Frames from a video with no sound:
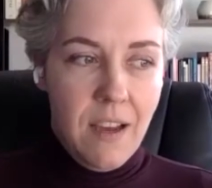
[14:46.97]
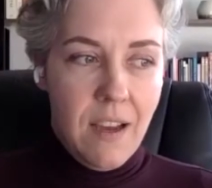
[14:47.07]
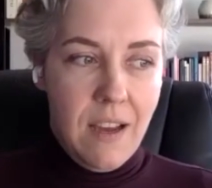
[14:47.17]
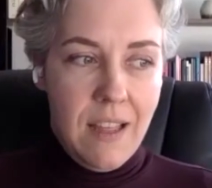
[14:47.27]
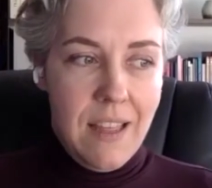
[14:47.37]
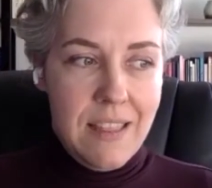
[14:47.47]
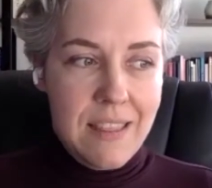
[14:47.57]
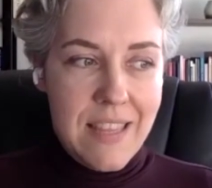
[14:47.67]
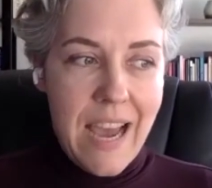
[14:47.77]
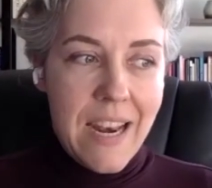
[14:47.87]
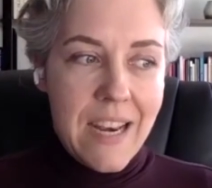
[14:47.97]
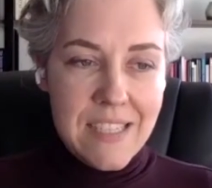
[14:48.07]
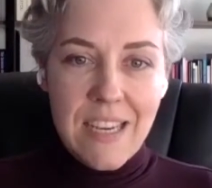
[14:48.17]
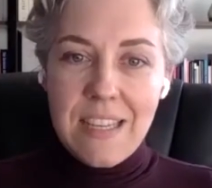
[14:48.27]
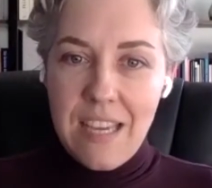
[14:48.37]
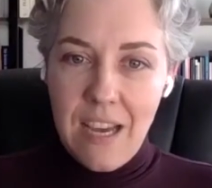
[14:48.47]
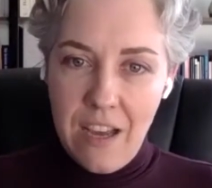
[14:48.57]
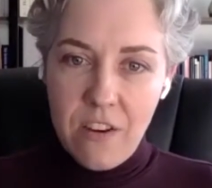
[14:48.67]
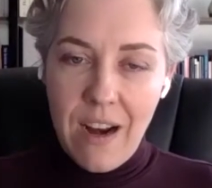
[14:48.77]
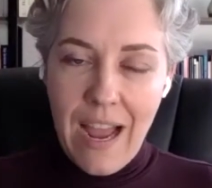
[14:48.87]
Uh, that is like the
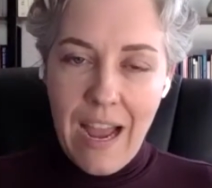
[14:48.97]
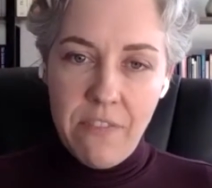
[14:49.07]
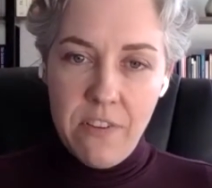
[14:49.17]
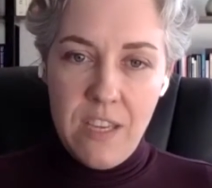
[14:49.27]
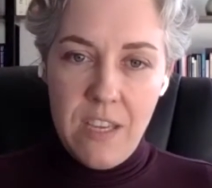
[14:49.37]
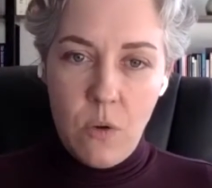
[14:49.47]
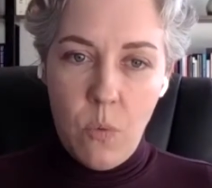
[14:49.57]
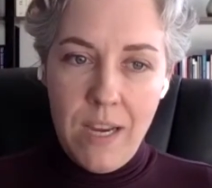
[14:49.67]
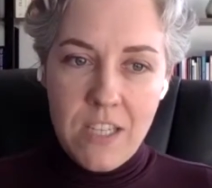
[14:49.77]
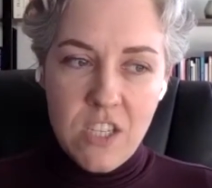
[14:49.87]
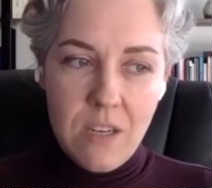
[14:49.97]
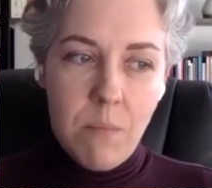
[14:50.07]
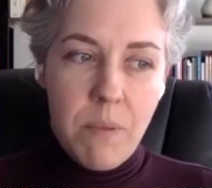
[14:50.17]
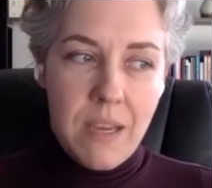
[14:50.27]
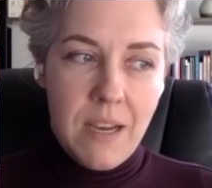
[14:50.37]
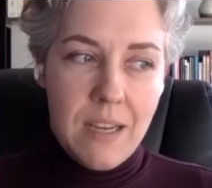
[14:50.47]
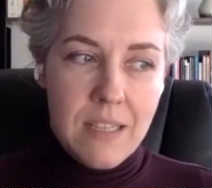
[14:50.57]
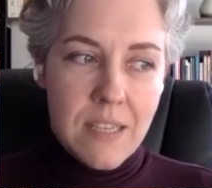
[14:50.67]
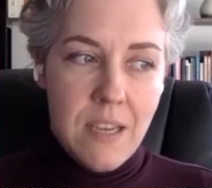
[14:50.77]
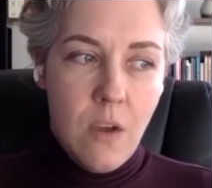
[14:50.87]
other half of the equation because